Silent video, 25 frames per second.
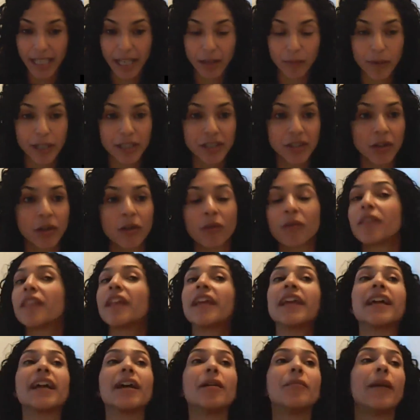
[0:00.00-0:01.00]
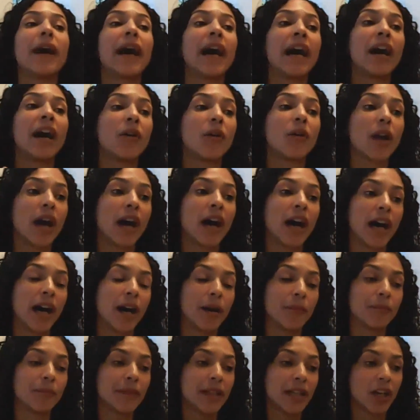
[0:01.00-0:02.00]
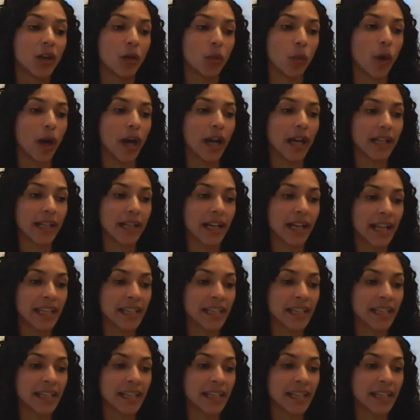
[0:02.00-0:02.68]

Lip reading: and we don't think about what